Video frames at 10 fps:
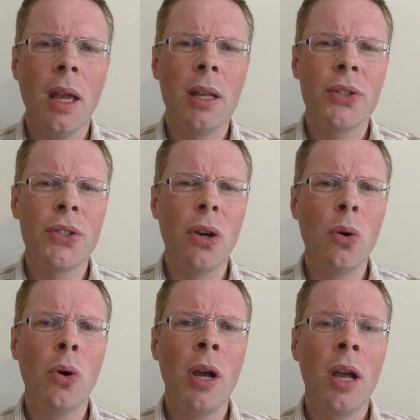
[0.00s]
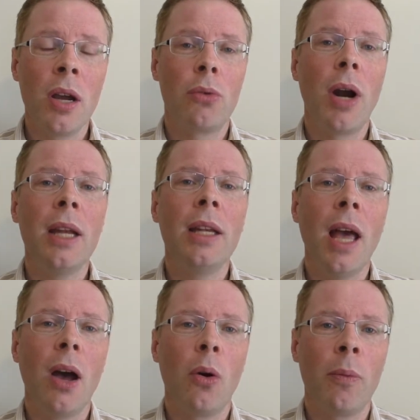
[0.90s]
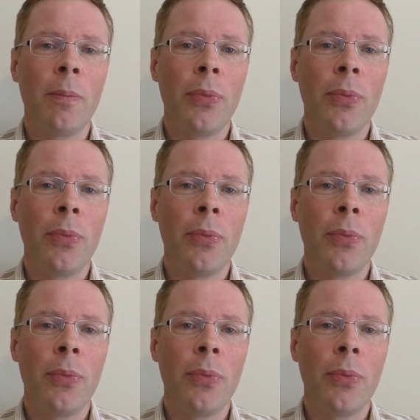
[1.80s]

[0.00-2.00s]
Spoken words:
And so right now